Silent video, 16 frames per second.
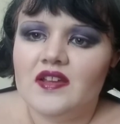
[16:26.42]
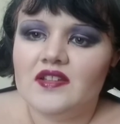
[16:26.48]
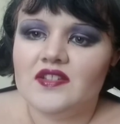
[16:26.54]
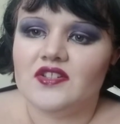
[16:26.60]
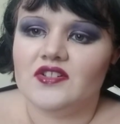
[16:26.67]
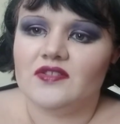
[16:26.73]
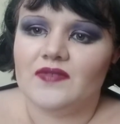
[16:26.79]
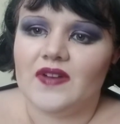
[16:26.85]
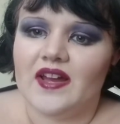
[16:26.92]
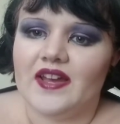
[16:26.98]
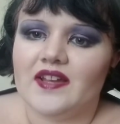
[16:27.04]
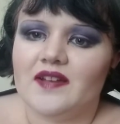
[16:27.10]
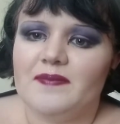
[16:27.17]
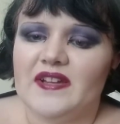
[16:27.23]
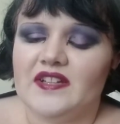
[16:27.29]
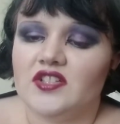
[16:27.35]
sort of
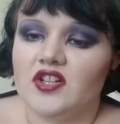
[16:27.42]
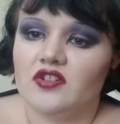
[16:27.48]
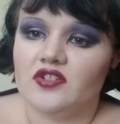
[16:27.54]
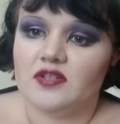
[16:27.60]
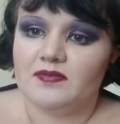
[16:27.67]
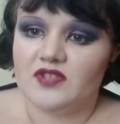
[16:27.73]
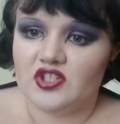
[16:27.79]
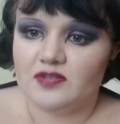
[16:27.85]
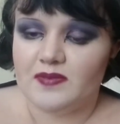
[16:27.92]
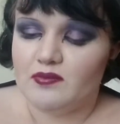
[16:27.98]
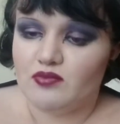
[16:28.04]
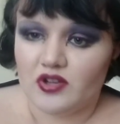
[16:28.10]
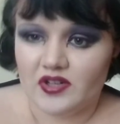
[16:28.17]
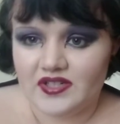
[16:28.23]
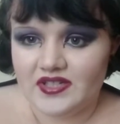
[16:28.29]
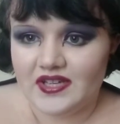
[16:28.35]
like being told to just be
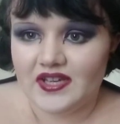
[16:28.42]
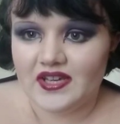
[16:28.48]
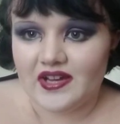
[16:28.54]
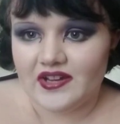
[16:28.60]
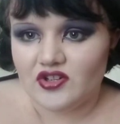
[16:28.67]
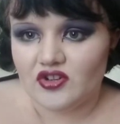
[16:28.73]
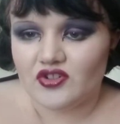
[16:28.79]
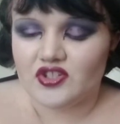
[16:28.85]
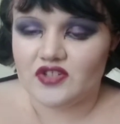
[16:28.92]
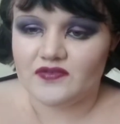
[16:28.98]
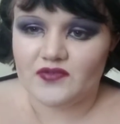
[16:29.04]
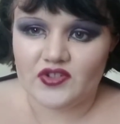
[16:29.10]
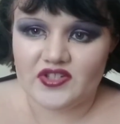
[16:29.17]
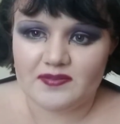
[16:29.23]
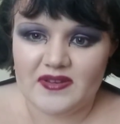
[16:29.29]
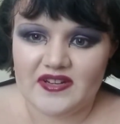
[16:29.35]
pretty and not to
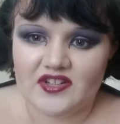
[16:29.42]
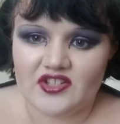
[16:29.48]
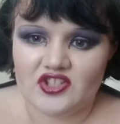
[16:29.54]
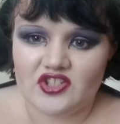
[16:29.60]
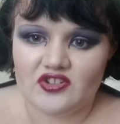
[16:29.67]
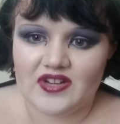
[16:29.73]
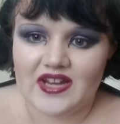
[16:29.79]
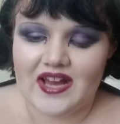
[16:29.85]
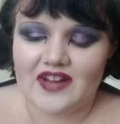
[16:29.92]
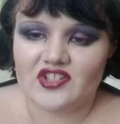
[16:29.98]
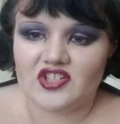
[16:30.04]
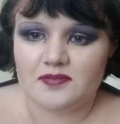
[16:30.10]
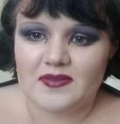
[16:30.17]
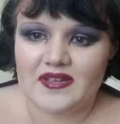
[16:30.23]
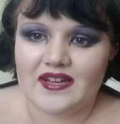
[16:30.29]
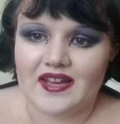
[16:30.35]
voice opinions too loud,
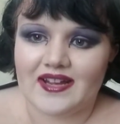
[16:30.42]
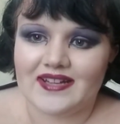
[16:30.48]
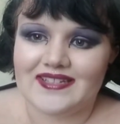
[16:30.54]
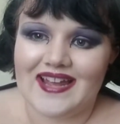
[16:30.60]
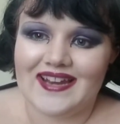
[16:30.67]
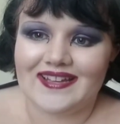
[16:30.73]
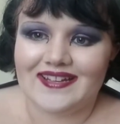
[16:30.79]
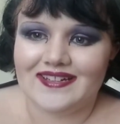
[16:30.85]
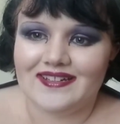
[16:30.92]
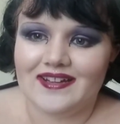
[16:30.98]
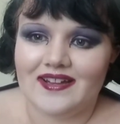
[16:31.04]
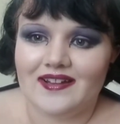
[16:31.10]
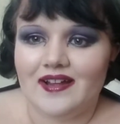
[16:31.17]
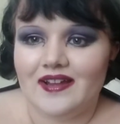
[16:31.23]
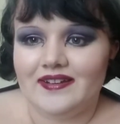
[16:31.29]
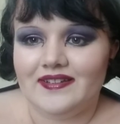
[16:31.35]
just be like a delicate,
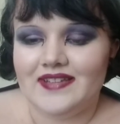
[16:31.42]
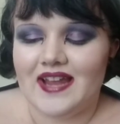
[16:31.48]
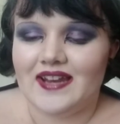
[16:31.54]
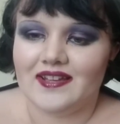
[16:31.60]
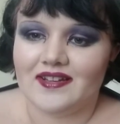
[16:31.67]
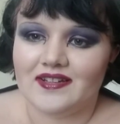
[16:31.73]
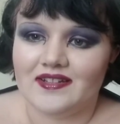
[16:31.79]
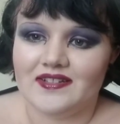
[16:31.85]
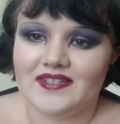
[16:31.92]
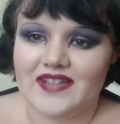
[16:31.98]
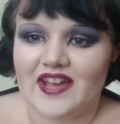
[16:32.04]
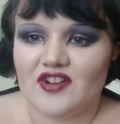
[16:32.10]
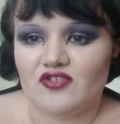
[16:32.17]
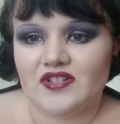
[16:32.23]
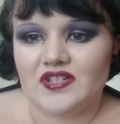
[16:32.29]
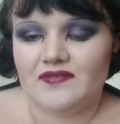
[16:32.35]
a, a delicate,
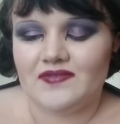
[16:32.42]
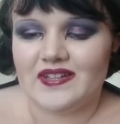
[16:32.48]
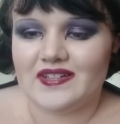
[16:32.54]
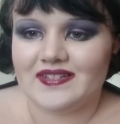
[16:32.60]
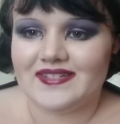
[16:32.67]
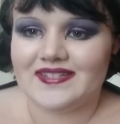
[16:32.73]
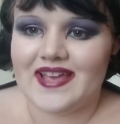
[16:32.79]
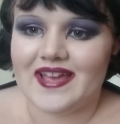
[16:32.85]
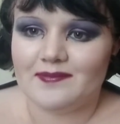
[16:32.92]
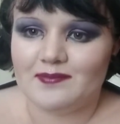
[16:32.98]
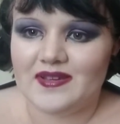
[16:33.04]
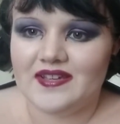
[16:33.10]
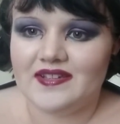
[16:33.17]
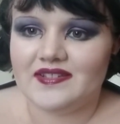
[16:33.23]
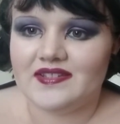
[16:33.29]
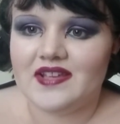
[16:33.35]
decorative little set
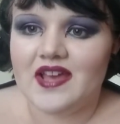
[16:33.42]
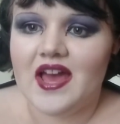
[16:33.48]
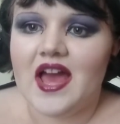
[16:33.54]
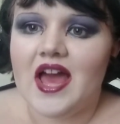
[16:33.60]
piece.